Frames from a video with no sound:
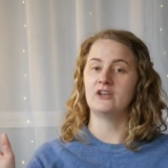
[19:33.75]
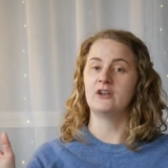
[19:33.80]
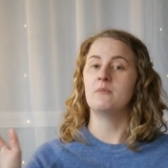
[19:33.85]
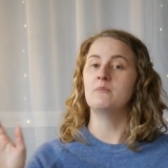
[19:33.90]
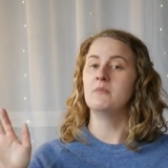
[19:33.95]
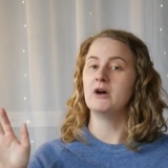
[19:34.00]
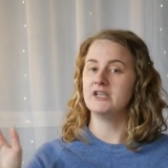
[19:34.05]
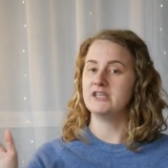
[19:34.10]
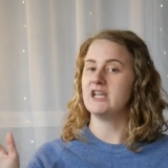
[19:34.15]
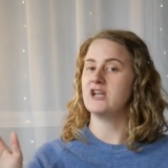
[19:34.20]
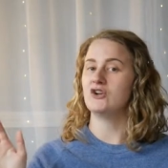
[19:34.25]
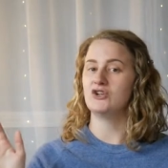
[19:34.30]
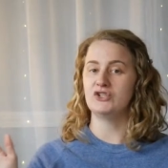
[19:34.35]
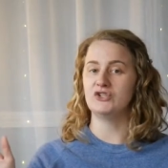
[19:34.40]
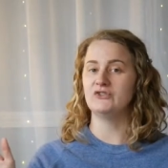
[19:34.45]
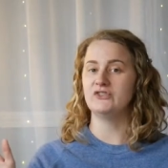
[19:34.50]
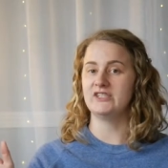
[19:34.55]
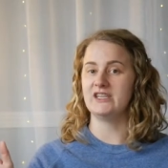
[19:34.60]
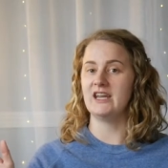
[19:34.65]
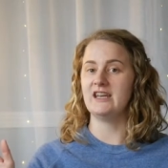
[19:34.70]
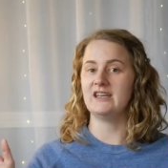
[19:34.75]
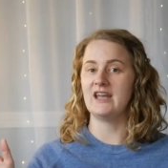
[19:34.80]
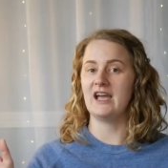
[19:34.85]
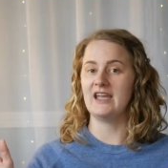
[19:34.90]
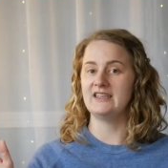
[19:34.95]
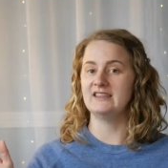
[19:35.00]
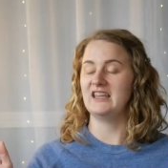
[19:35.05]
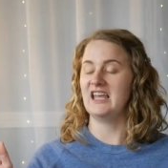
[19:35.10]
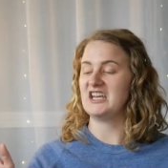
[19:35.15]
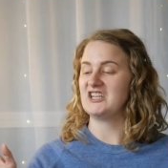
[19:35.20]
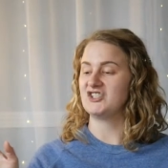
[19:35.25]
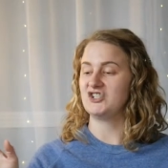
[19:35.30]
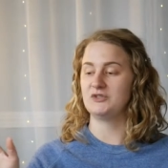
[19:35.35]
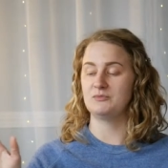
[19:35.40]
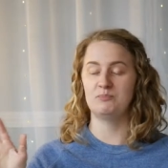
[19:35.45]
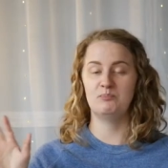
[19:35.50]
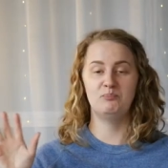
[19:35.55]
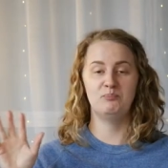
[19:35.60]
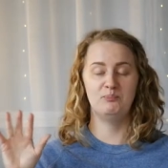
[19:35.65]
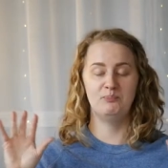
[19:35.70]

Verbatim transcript: a Monday or Tuesday night, like just